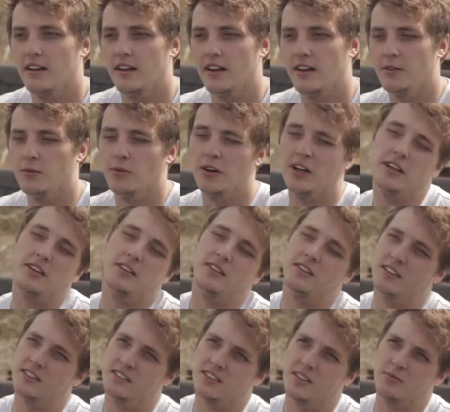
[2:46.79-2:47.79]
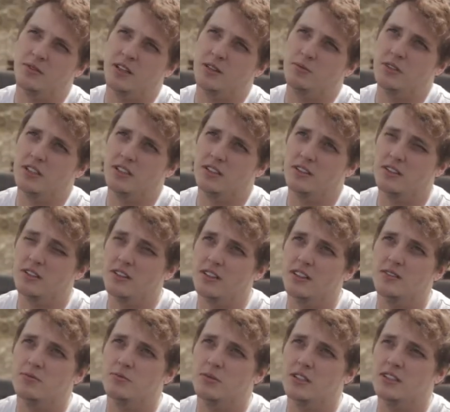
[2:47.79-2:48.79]
and why he thinks that might be
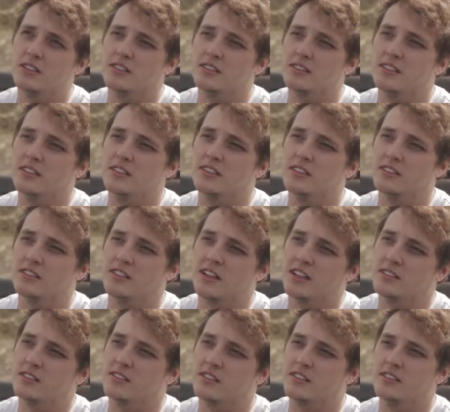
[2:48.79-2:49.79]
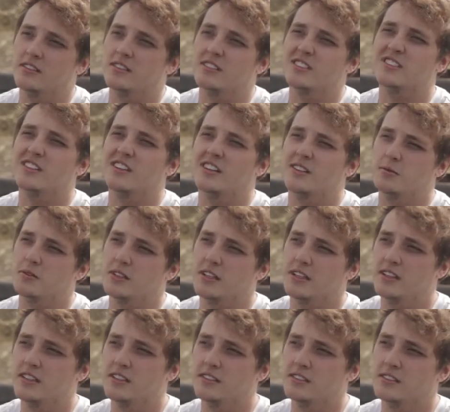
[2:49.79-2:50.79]
good, because he doesn't actually understand what
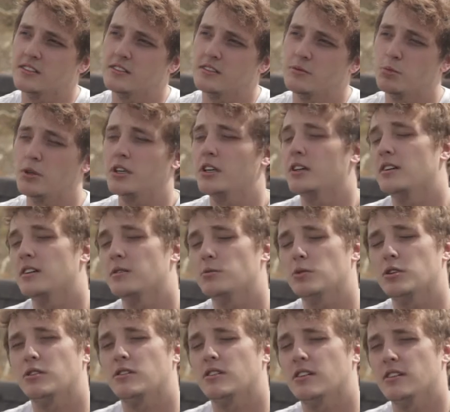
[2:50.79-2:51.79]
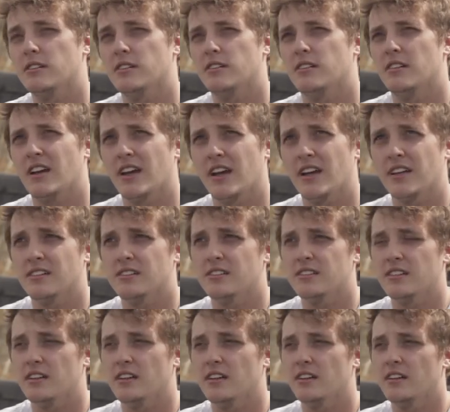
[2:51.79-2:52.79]
it is to be an immigrant and
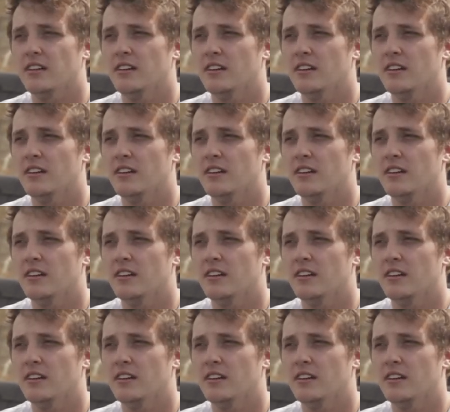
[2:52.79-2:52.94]
to